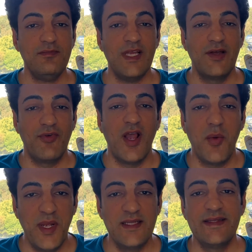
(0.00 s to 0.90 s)

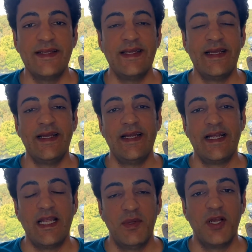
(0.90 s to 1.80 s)
recommend the
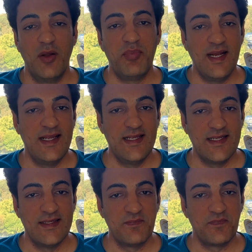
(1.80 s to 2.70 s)
chemical peeling
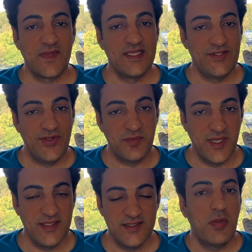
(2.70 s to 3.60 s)

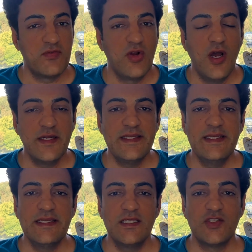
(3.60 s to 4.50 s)
treatment. But
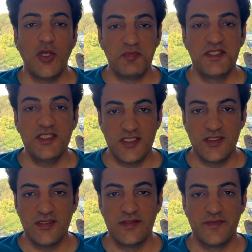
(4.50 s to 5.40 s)
regarding the
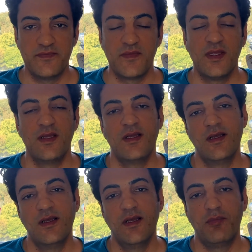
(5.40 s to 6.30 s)
Subcision
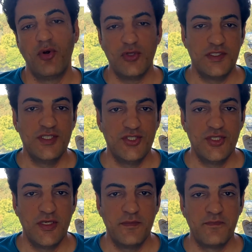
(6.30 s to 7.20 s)

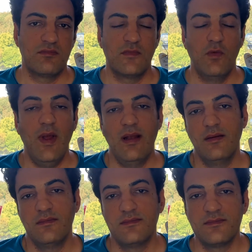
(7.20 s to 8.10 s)
procedure,
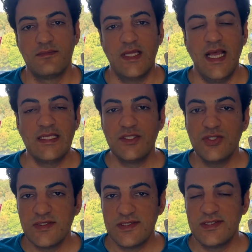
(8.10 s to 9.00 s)
well, as
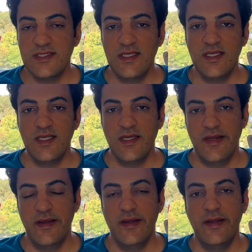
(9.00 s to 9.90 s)
you see,
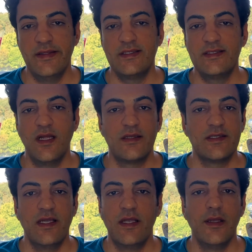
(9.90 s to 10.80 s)
it's
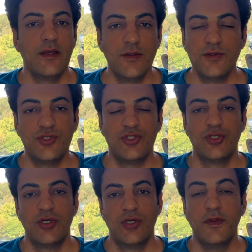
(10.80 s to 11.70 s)
not a huge
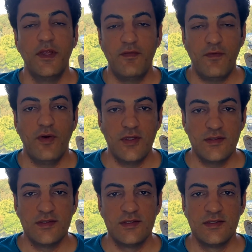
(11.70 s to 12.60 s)

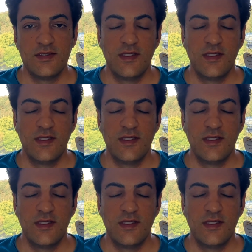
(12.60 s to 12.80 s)
difference,